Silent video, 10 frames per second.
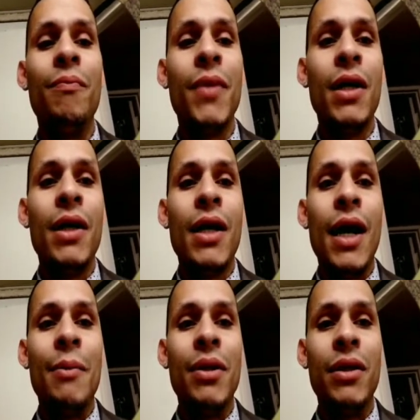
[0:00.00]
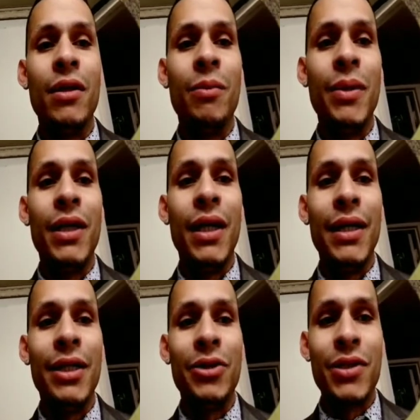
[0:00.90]
A little bit
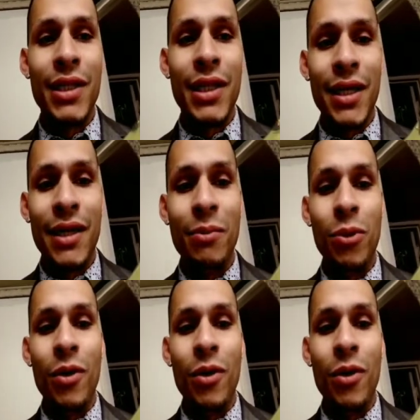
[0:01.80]
interesting deployment,